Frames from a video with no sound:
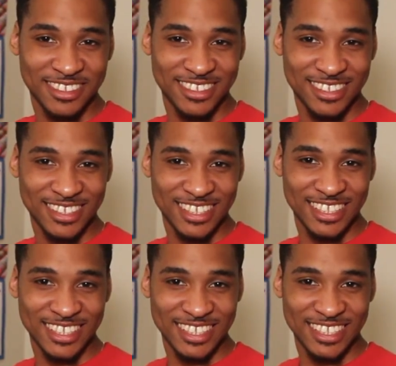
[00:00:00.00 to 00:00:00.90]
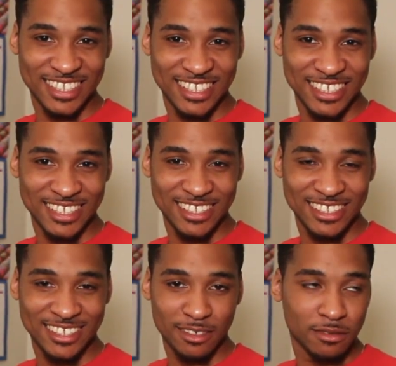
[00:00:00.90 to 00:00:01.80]

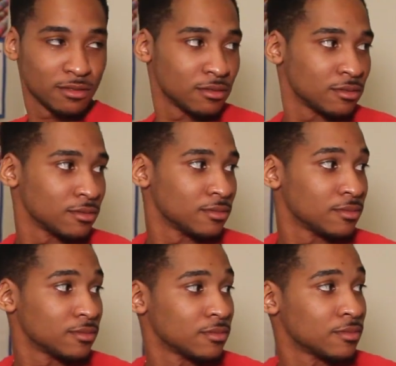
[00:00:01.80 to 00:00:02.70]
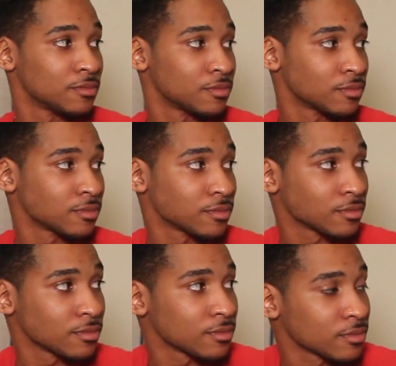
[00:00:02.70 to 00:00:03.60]

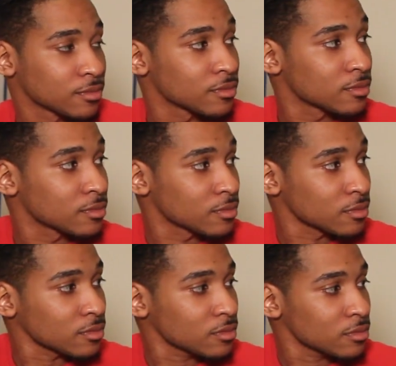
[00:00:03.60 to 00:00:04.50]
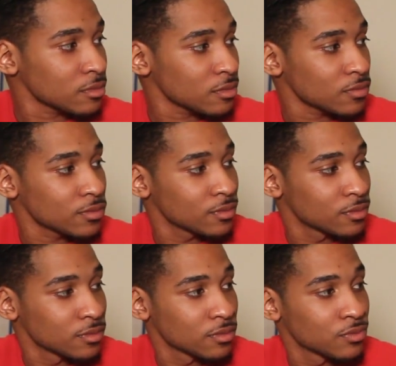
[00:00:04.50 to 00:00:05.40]

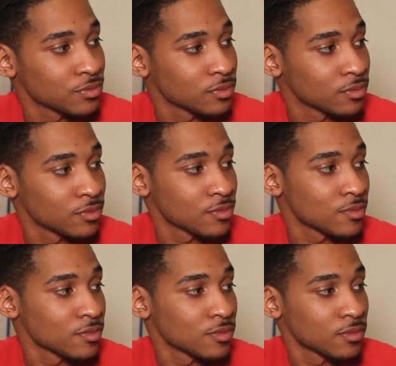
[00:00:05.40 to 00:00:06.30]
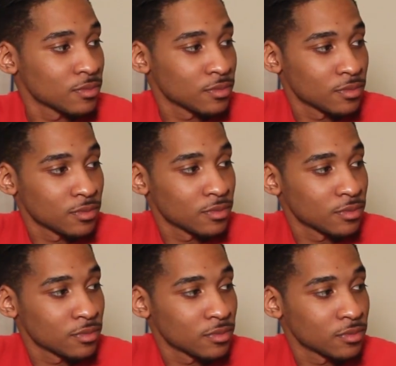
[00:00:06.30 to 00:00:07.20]

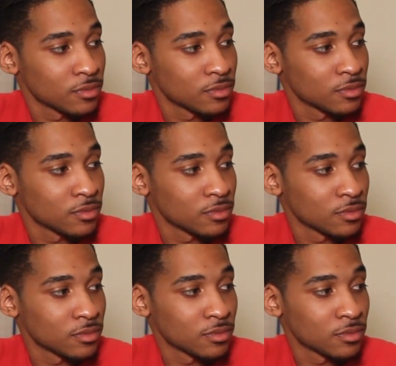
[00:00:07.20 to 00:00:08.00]
[no speech]